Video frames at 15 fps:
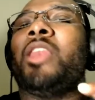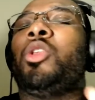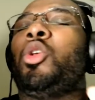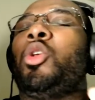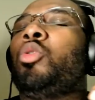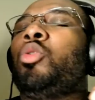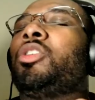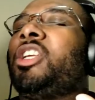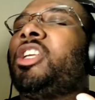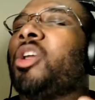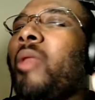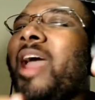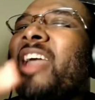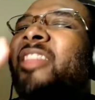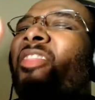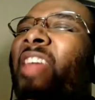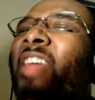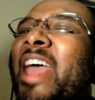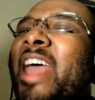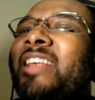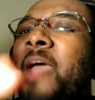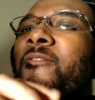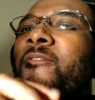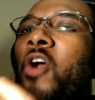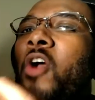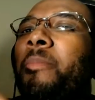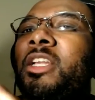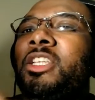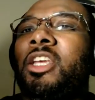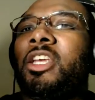usually don't like that type of
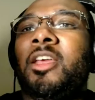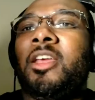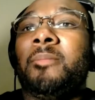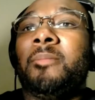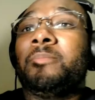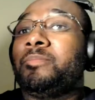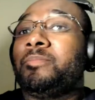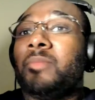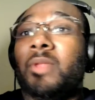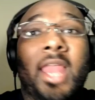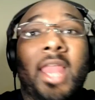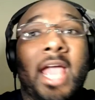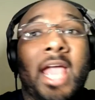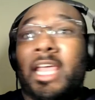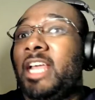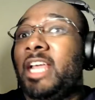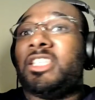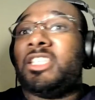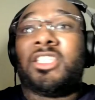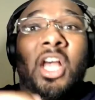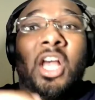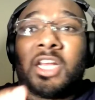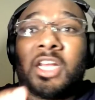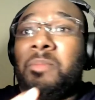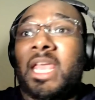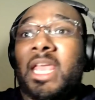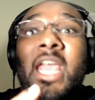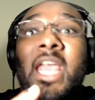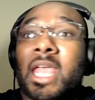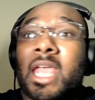RPG. Like it sucked me
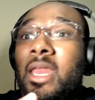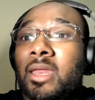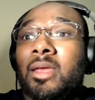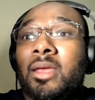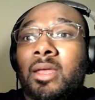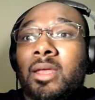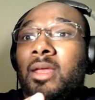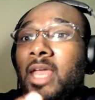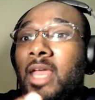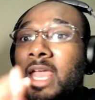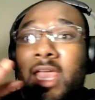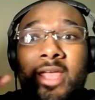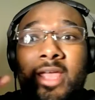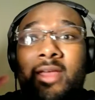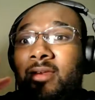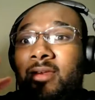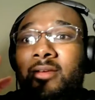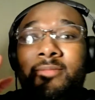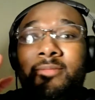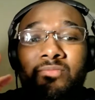in, and